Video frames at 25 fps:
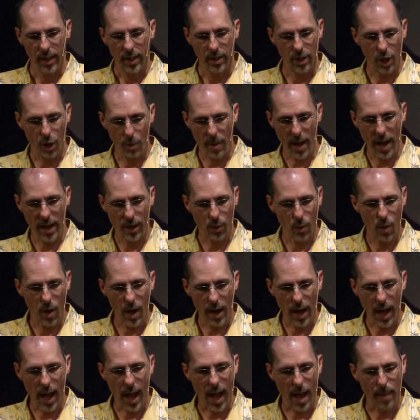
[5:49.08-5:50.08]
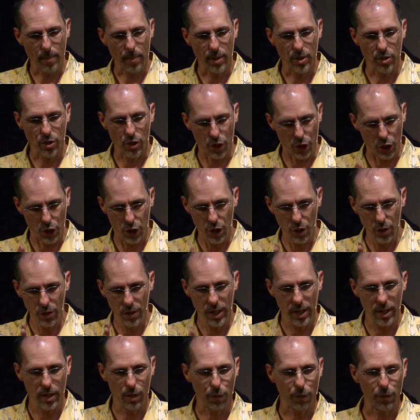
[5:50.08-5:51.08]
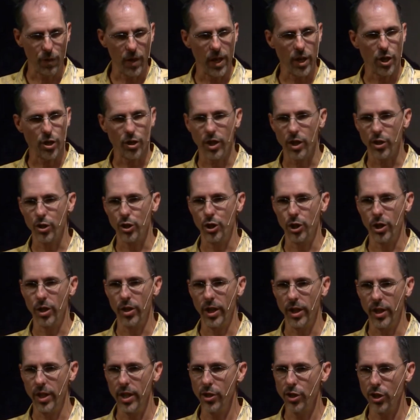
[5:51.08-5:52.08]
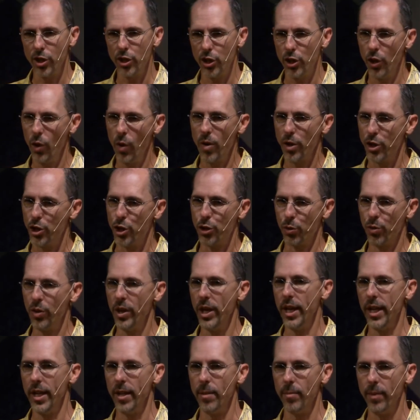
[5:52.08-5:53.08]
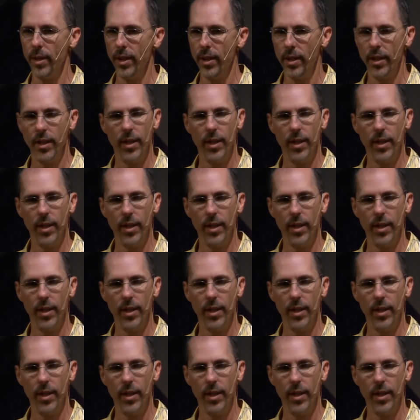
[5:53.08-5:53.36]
No matter what happens, you need to finish this journey. This is your dream.